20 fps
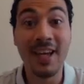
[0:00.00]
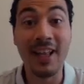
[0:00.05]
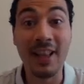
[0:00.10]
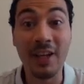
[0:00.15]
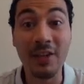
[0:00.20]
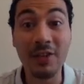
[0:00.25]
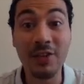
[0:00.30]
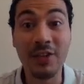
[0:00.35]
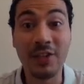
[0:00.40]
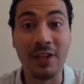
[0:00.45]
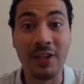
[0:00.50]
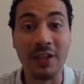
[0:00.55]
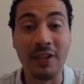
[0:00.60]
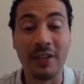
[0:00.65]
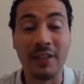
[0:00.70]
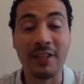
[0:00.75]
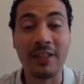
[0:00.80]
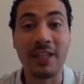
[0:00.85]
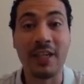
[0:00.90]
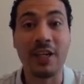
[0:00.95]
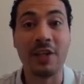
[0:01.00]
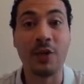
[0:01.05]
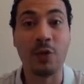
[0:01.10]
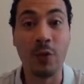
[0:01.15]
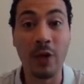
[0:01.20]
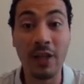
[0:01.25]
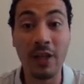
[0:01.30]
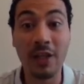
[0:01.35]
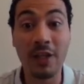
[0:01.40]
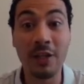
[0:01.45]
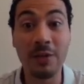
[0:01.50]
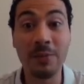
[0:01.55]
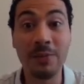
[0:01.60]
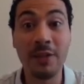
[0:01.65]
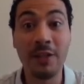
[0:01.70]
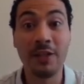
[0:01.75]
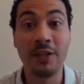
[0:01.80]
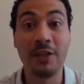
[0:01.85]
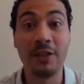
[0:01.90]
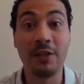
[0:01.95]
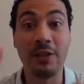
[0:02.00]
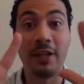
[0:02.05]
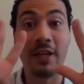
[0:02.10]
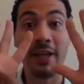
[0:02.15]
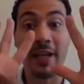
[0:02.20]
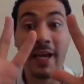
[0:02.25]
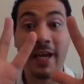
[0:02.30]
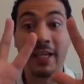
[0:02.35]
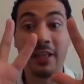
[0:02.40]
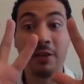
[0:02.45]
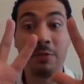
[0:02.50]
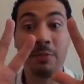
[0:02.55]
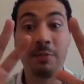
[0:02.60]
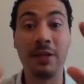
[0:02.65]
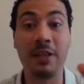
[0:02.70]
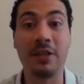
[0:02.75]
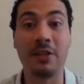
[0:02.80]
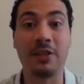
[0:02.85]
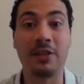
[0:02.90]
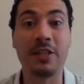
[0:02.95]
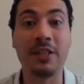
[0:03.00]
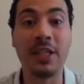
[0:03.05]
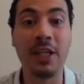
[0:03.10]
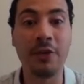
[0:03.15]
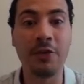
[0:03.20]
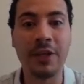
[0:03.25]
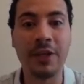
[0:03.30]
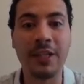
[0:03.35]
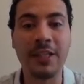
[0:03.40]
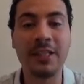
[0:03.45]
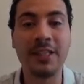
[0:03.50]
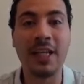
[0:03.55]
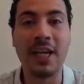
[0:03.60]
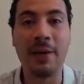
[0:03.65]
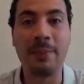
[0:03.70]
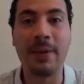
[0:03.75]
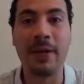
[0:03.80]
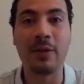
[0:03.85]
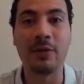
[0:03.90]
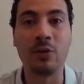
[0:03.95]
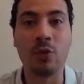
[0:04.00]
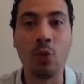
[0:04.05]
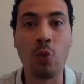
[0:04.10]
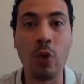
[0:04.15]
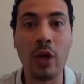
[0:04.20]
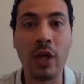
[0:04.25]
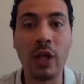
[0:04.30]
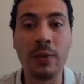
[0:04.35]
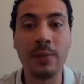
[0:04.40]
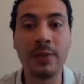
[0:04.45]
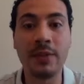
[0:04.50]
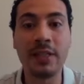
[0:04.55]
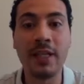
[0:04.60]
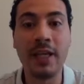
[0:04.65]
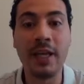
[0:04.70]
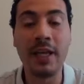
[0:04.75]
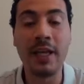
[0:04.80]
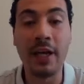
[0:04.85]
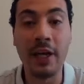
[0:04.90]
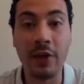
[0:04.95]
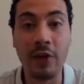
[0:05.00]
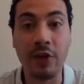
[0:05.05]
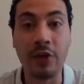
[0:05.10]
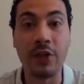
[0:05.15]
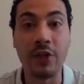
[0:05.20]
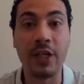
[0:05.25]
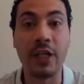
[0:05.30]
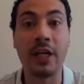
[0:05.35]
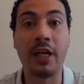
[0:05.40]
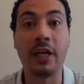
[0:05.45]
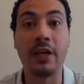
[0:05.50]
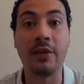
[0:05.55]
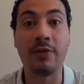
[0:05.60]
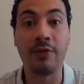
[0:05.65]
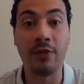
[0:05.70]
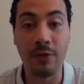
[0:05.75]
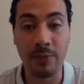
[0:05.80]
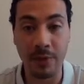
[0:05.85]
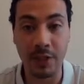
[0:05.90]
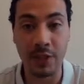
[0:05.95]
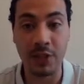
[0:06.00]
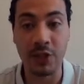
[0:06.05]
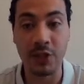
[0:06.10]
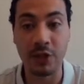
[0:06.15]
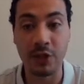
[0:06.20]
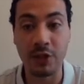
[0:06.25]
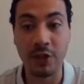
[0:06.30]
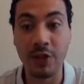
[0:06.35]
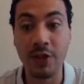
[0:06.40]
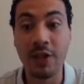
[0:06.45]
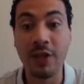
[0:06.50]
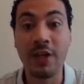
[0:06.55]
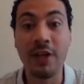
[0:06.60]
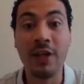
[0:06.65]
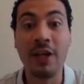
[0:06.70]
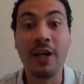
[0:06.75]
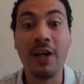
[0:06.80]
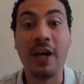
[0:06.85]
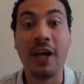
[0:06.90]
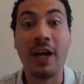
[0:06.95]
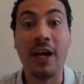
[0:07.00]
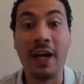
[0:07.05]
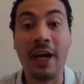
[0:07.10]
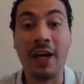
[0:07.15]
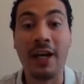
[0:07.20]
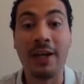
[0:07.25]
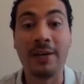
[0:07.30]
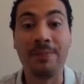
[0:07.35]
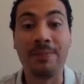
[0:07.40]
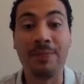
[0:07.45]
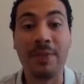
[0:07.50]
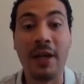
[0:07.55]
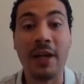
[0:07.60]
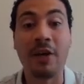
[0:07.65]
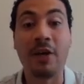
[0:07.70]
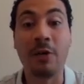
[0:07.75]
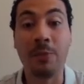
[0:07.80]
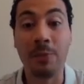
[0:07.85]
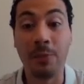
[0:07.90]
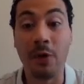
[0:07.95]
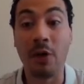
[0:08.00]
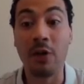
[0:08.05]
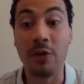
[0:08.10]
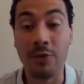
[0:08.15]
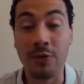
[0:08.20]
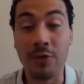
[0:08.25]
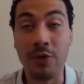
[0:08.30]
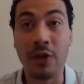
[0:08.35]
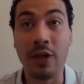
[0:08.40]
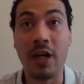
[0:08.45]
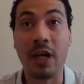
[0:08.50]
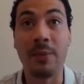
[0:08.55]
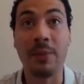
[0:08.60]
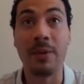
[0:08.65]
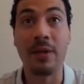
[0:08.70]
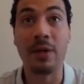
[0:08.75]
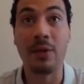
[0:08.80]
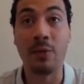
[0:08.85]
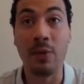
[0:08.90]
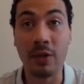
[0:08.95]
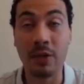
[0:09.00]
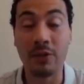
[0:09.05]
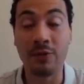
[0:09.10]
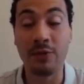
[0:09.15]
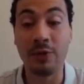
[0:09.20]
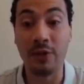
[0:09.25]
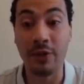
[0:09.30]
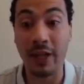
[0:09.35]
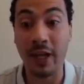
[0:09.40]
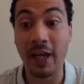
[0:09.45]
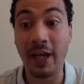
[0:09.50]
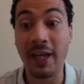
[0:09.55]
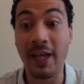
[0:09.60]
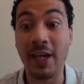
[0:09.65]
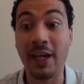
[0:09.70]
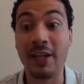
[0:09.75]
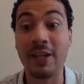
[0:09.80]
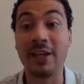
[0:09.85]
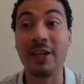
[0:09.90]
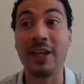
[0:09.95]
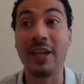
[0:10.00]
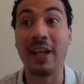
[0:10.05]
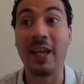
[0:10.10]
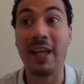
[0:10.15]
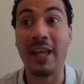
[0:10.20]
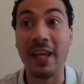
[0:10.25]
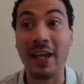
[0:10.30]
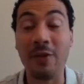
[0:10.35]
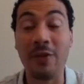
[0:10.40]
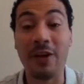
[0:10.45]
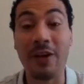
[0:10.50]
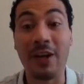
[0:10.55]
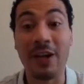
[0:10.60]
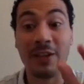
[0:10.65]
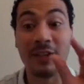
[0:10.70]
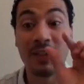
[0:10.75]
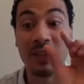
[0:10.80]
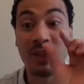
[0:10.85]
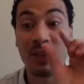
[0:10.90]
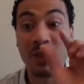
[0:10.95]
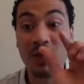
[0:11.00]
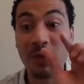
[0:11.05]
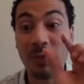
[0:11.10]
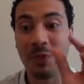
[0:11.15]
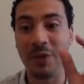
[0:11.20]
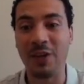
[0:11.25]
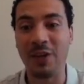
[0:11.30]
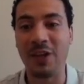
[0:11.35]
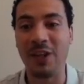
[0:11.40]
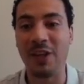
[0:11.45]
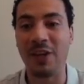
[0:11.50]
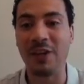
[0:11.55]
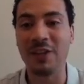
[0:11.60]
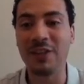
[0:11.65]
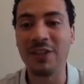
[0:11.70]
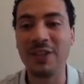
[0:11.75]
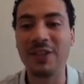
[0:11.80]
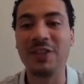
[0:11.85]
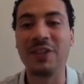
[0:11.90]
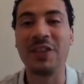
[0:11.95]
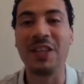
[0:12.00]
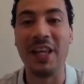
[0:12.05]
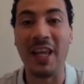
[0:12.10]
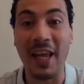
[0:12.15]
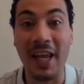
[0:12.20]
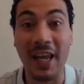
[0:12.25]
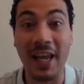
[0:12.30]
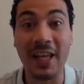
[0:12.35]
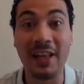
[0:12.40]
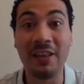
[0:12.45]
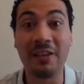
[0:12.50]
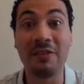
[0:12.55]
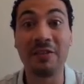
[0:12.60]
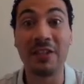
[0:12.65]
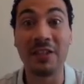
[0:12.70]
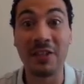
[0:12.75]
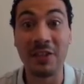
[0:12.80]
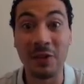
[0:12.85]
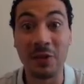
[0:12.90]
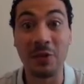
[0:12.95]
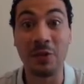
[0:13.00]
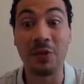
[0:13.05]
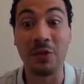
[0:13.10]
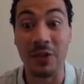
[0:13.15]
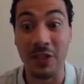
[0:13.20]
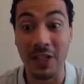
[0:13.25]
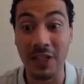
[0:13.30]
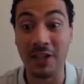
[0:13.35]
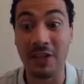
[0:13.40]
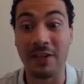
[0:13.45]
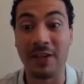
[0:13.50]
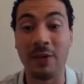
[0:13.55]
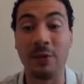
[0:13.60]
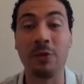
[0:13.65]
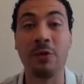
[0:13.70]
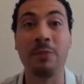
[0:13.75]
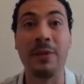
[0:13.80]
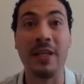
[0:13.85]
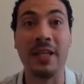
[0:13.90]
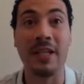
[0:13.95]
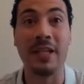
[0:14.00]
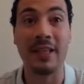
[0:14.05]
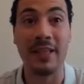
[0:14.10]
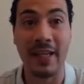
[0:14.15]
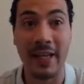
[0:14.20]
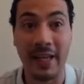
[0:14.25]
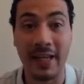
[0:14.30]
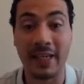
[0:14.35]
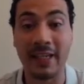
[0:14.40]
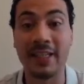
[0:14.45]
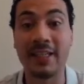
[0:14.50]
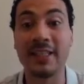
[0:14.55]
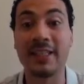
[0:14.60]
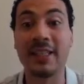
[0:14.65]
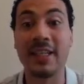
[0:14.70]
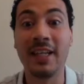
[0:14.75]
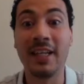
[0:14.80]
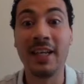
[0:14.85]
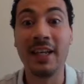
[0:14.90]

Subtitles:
Hello scholars and welcome to the ninth video series about waves, energy and information. I hope all of you are having a wonderful day, and again we're getting super close to the end of the school year that will be next